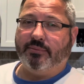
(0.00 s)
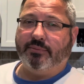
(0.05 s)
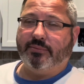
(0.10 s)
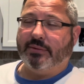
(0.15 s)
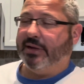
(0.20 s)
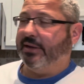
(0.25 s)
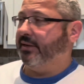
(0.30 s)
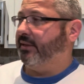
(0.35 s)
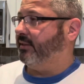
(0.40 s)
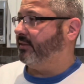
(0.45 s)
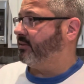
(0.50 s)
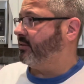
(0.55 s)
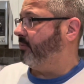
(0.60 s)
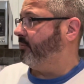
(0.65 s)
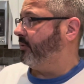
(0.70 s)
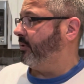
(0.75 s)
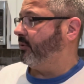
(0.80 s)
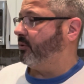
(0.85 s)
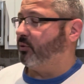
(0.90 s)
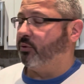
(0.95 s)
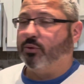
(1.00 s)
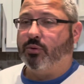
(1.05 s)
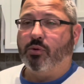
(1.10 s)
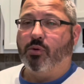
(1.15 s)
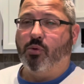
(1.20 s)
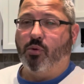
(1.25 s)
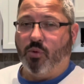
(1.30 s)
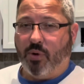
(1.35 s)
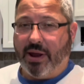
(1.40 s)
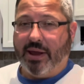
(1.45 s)
I need something to
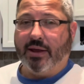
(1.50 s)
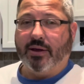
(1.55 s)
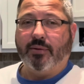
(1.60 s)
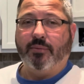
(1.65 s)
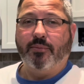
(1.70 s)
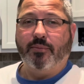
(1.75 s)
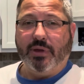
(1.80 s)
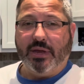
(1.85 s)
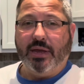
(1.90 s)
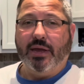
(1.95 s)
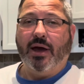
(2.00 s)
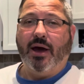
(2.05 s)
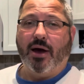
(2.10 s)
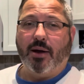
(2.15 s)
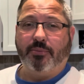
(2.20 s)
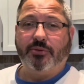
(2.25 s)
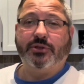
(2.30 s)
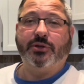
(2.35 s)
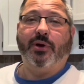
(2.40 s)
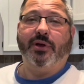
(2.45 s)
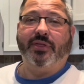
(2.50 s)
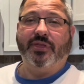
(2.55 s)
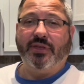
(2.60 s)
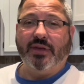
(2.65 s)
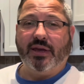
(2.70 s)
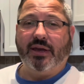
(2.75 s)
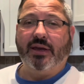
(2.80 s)
wake me up, so I think